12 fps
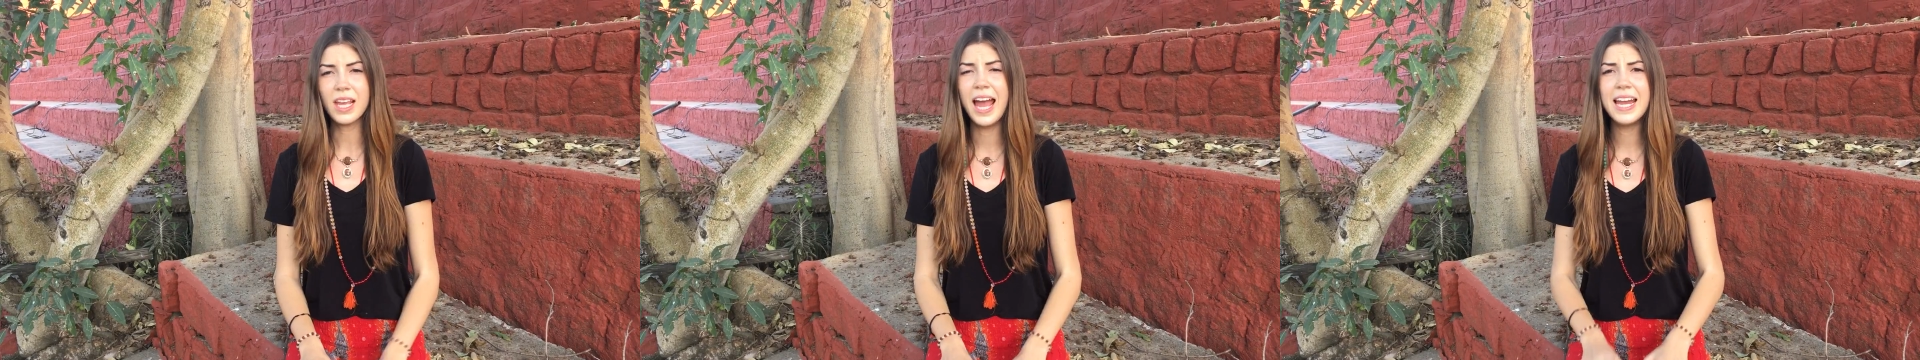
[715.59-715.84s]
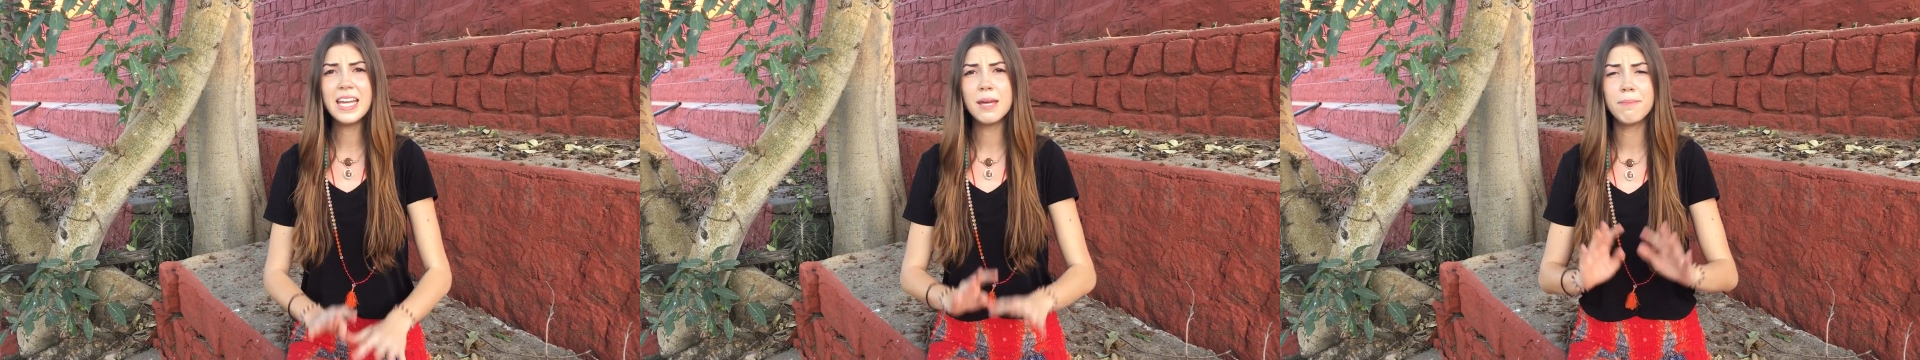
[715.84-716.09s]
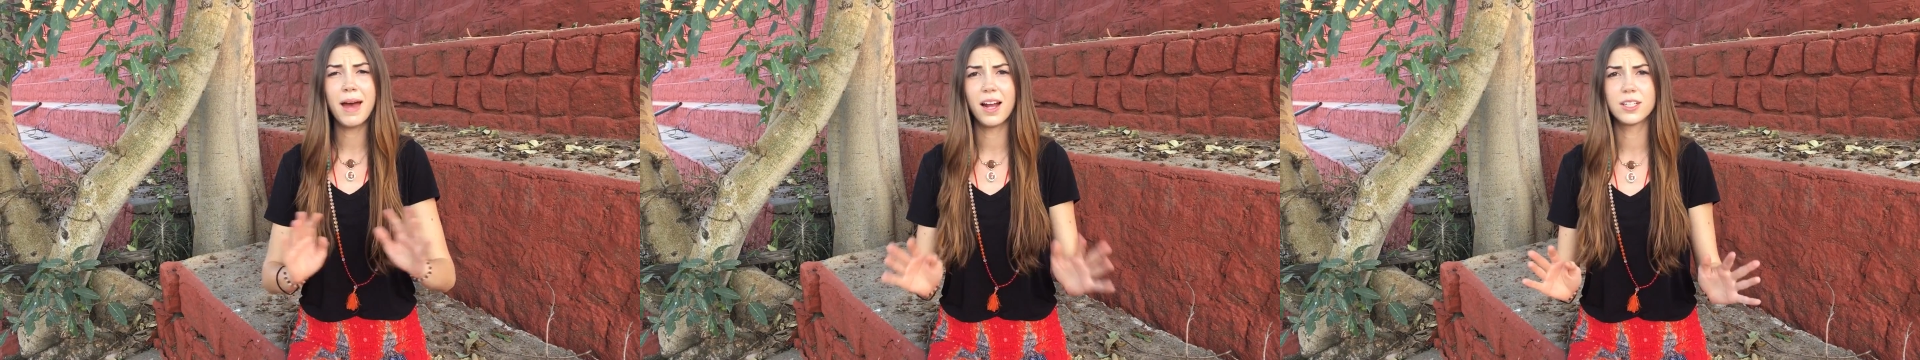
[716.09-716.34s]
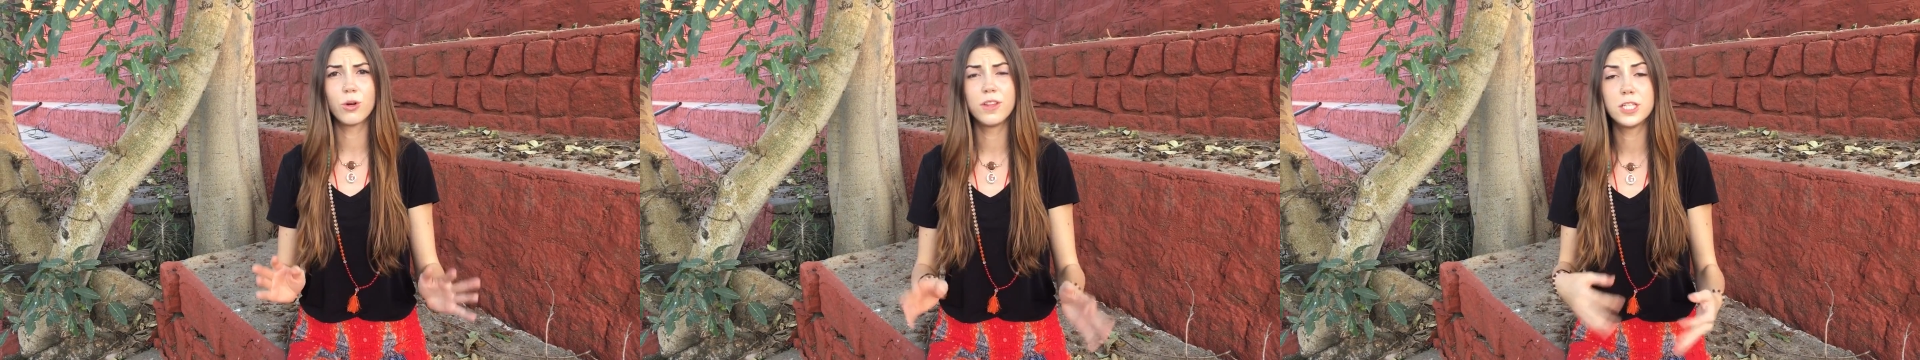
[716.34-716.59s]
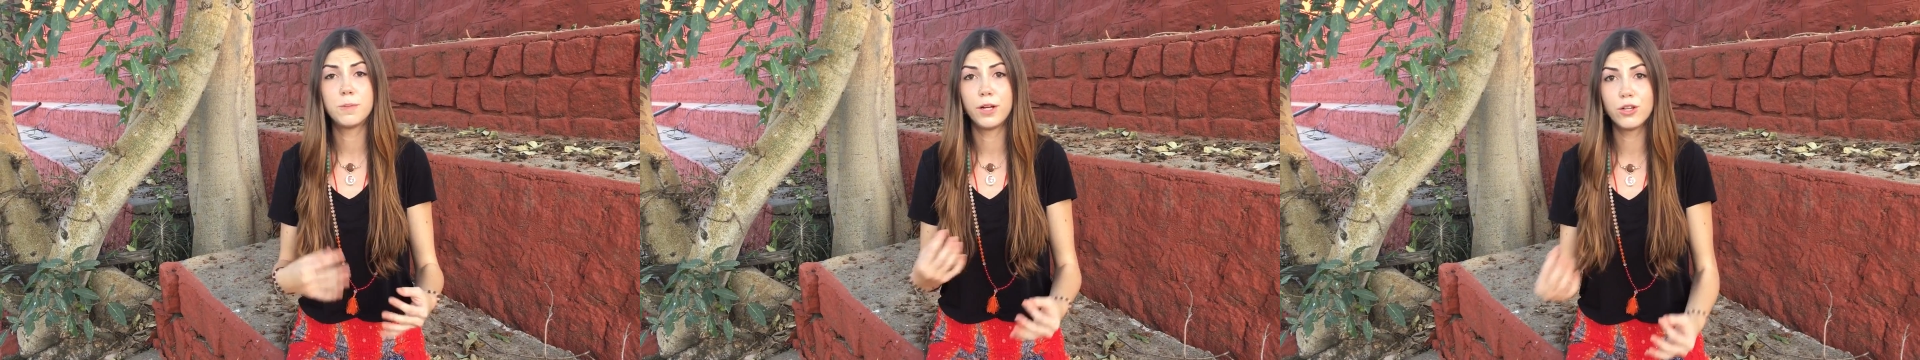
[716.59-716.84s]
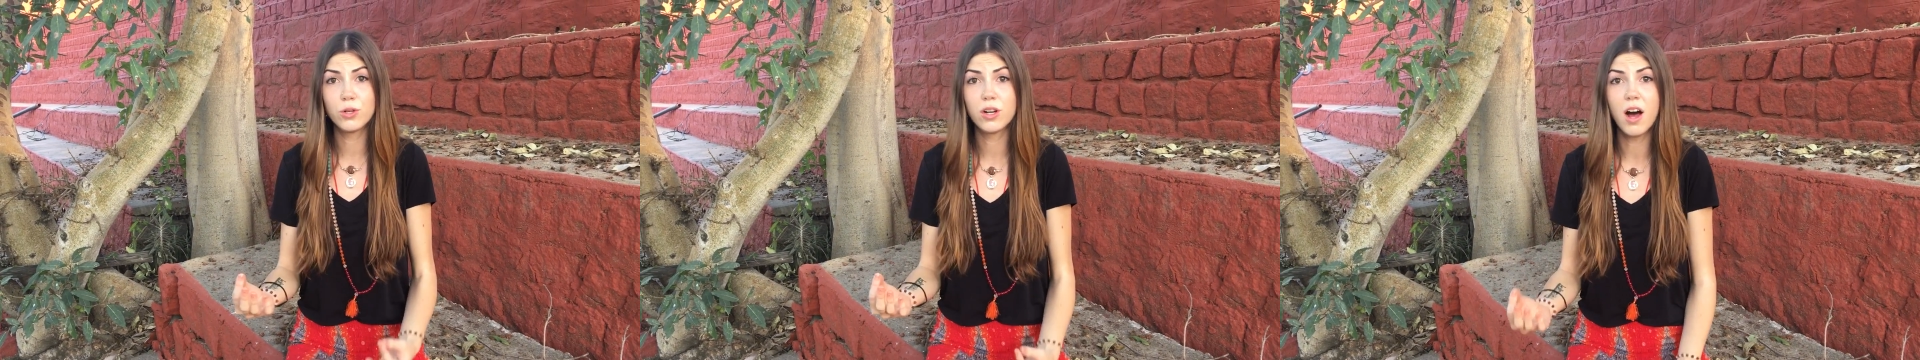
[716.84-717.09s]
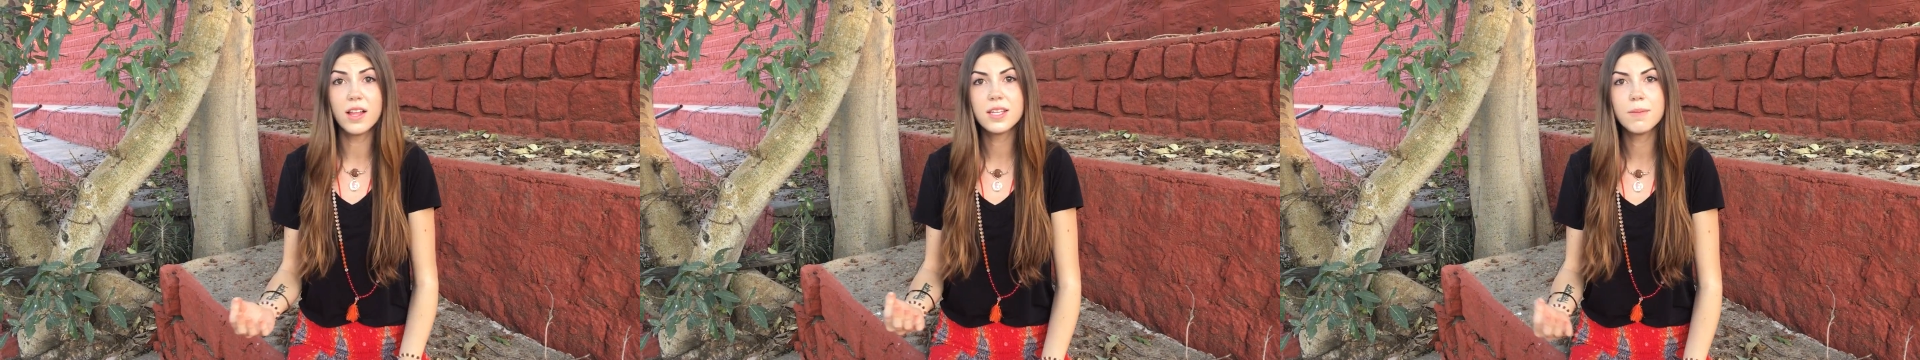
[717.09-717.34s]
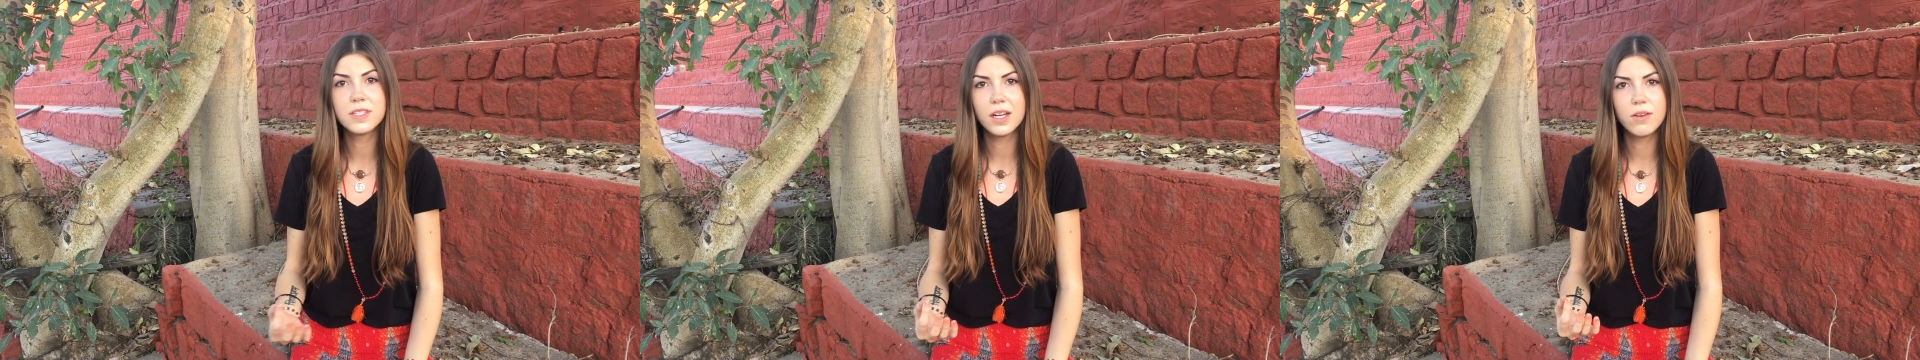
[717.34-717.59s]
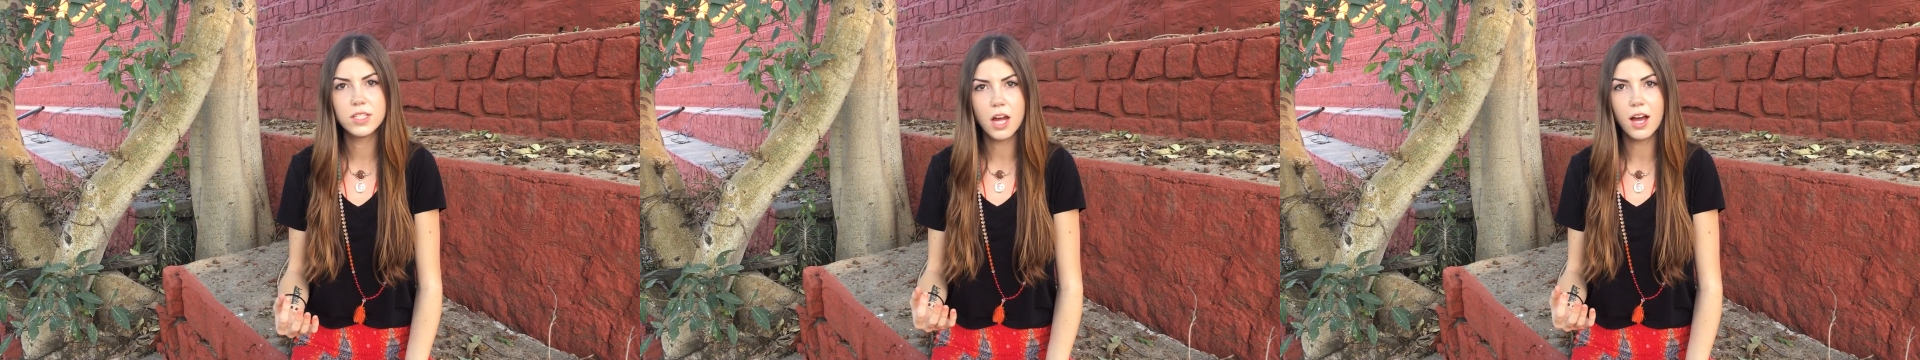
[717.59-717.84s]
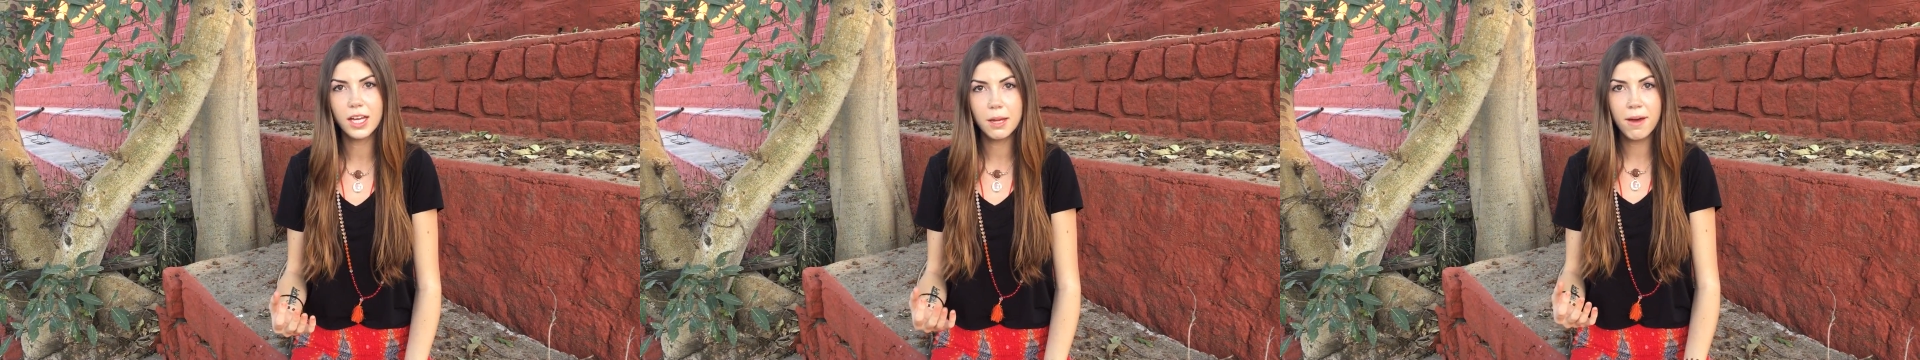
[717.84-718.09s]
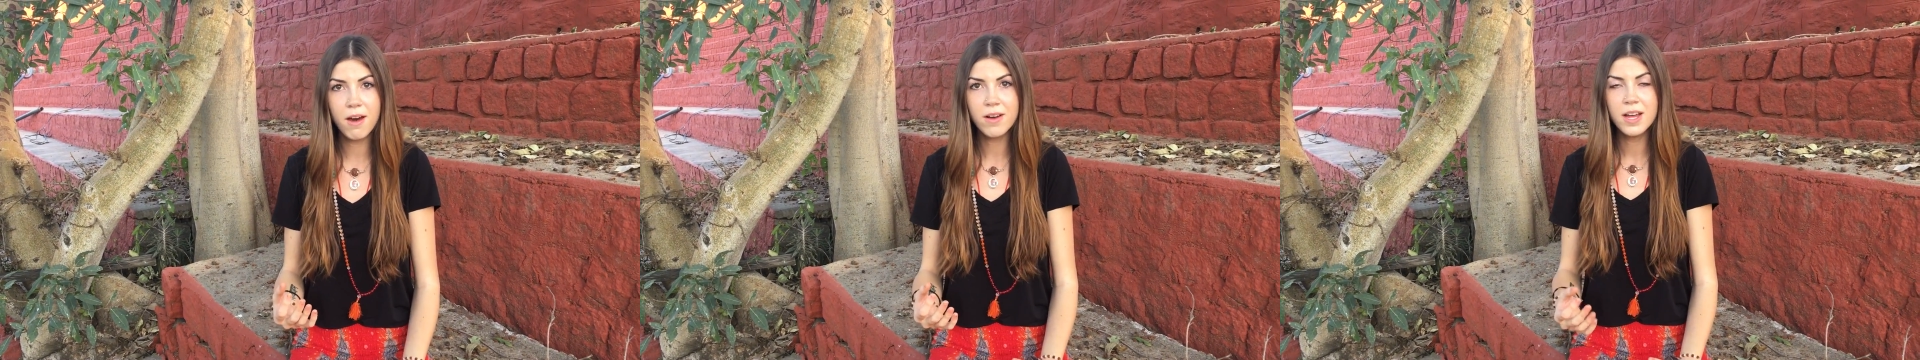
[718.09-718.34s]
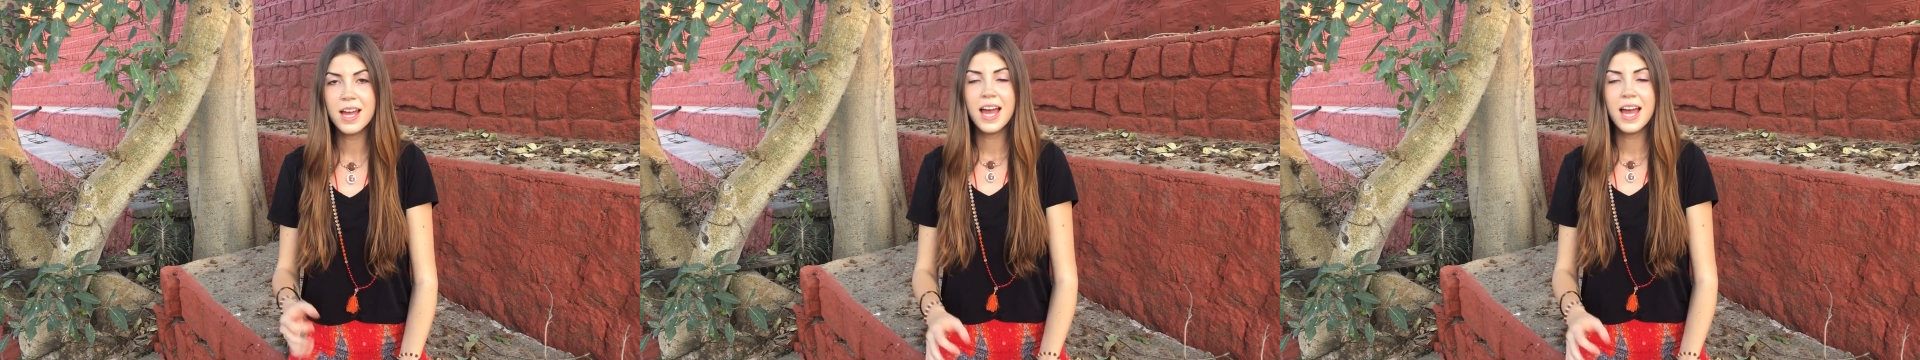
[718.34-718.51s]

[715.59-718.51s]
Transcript: any impact or the spiritual concepts that I was talking about,